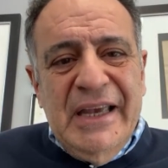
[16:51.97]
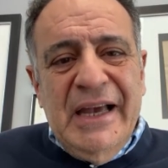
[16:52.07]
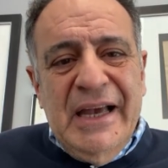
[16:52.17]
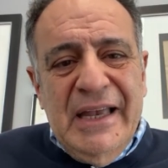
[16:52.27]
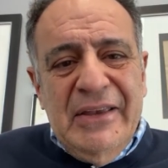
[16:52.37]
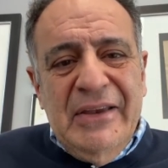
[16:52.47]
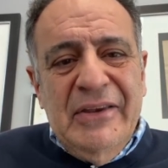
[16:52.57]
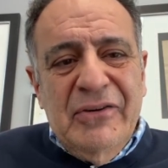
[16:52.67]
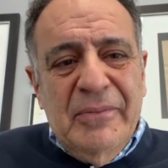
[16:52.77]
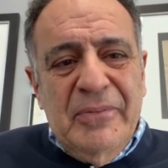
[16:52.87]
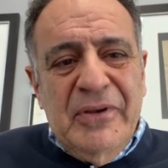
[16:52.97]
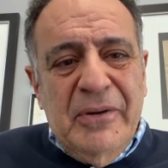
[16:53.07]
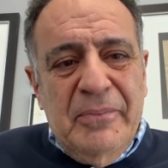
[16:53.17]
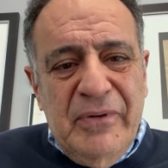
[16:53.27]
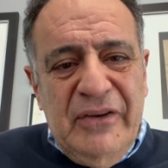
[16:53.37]
There
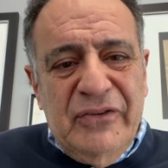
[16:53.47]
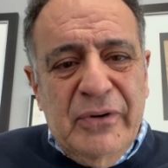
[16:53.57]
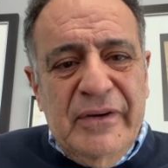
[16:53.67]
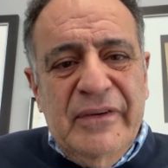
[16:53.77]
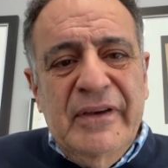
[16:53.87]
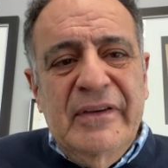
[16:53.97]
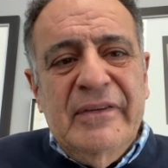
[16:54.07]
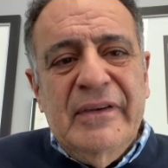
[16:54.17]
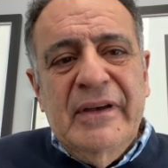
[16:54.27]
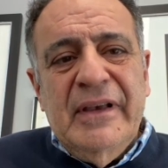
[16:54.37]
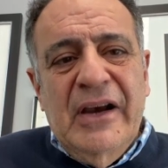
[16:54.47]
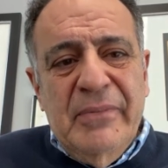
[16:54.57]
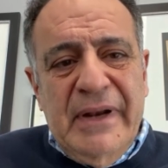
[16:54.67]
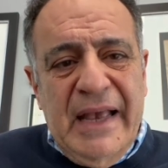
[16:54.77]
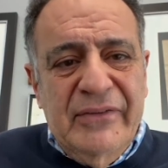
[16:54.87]
are resources. The
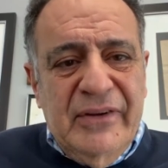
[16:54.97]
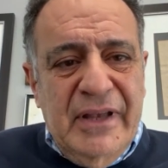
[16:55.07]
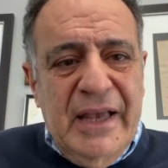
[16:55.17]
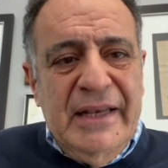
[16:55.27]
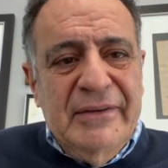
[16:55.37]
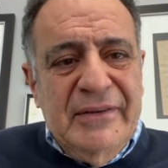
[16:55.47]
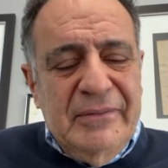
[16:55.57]
government has a line.